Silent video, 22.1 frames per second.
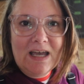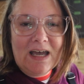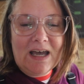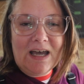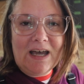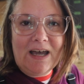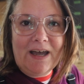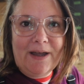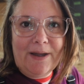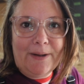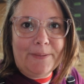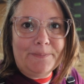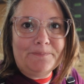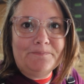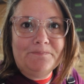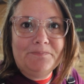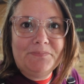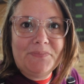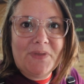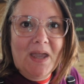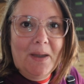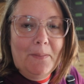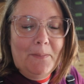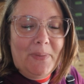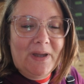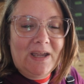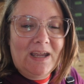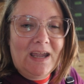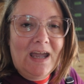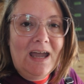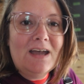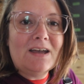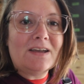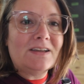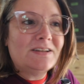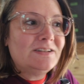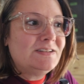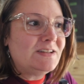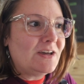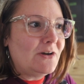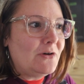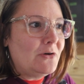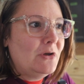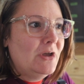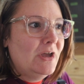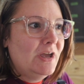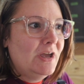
Um, but yeah, so